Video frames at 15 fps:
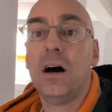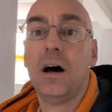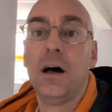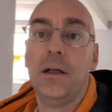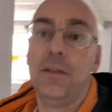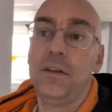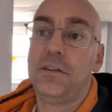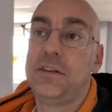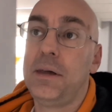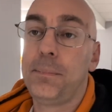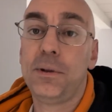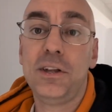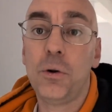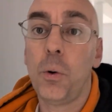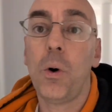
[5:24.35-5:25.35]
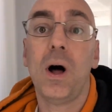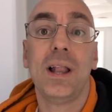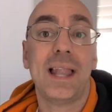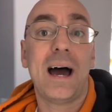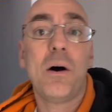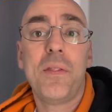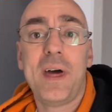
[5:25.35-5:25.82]
They typically
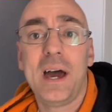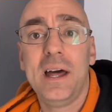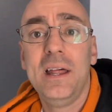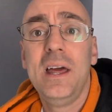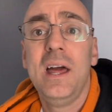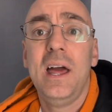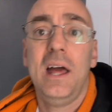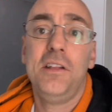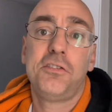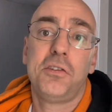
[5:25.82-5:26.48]
don't allow that,